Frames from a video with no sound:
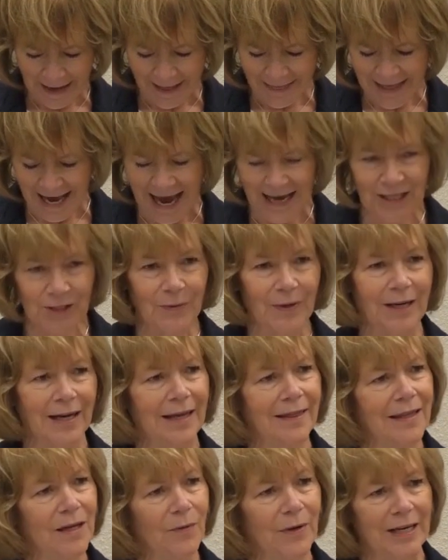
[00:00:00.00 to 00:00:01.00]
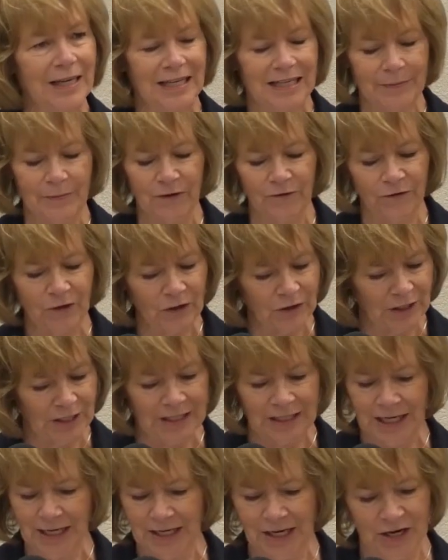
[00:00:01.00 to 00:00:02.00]
And that is what I think we need to be
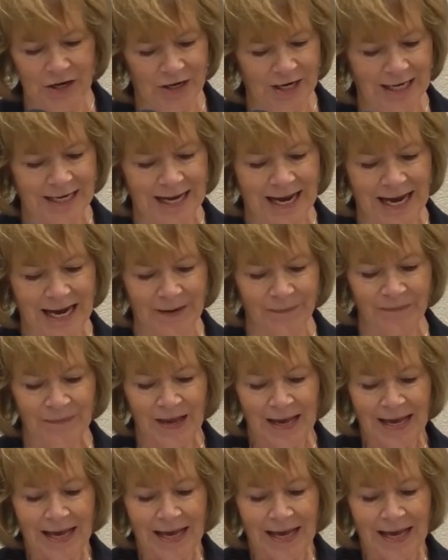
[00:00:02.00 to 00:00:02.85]
focused on here today.